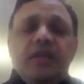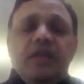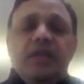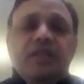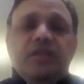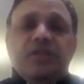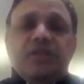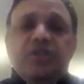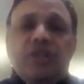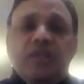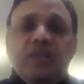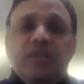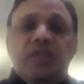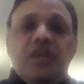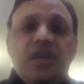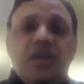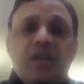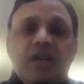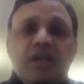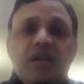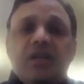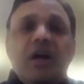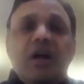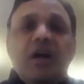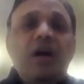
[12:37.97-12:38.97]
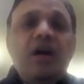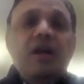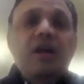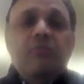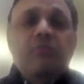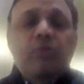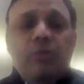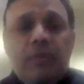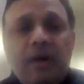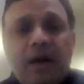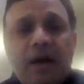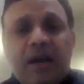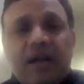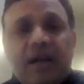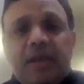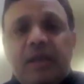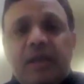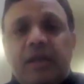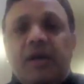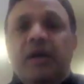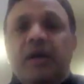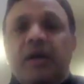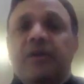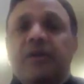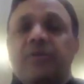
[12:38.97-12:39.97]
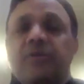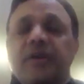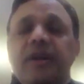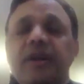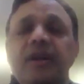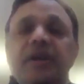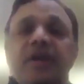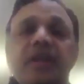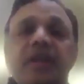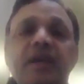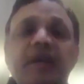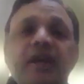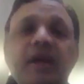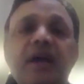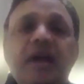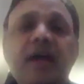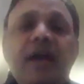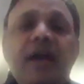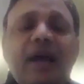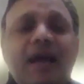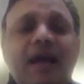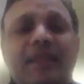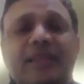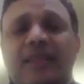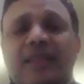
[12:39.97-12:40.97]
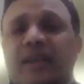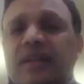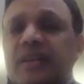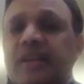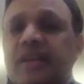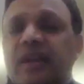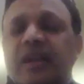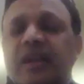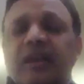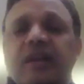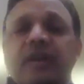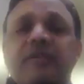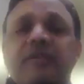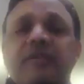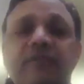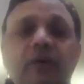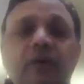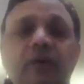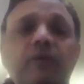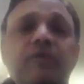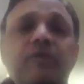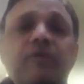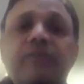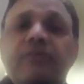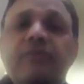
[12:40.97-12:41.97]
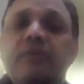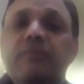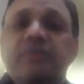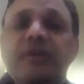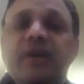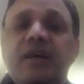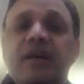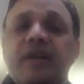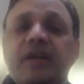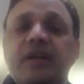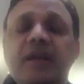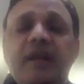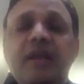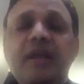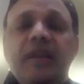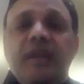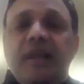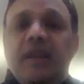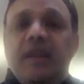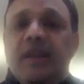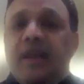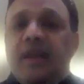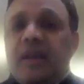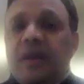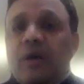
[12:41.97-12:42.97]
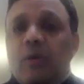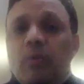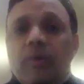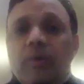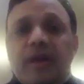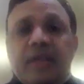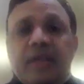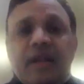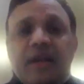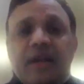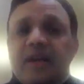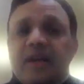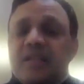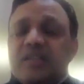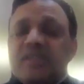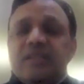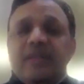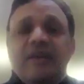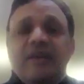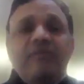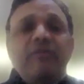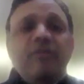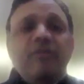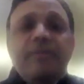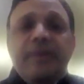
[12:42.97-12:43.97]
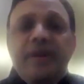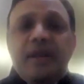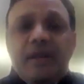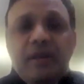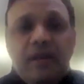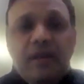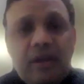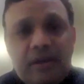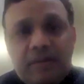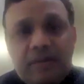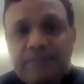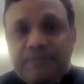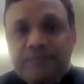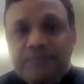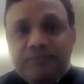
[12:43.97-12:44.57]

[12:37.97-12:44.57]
the Jandhan Aadhaar mobile Trinity, and then taking it forward from there in a way that it has never been done